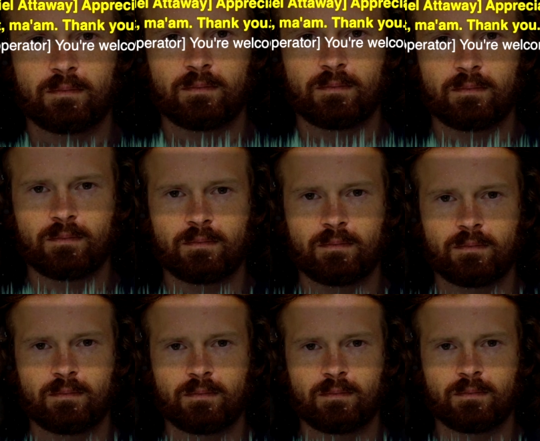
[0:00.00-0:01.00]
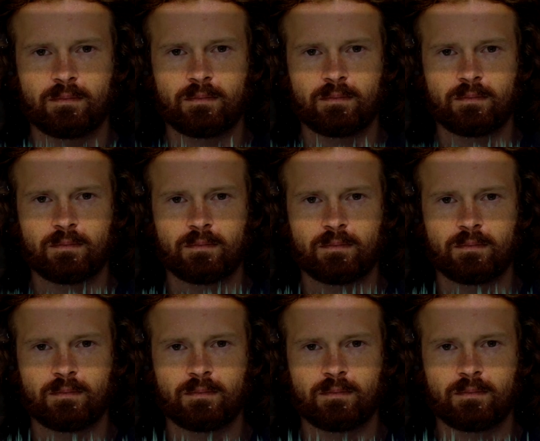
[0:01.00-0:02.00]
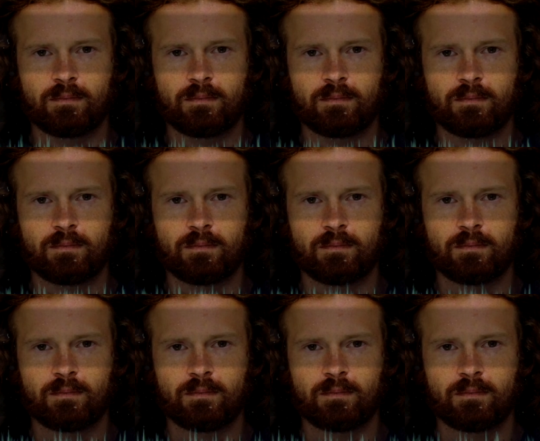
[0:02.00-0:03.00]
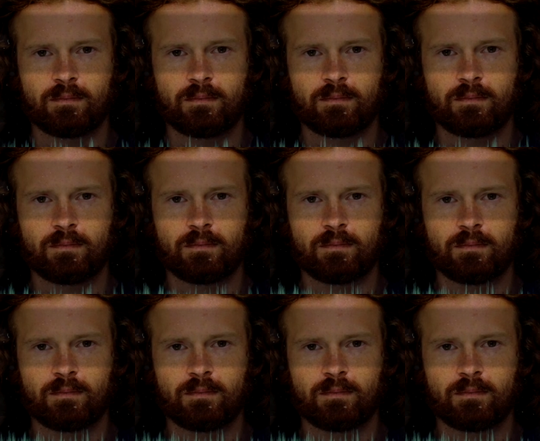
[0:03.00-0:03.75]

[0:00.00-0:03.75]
No one is speaking in this clip.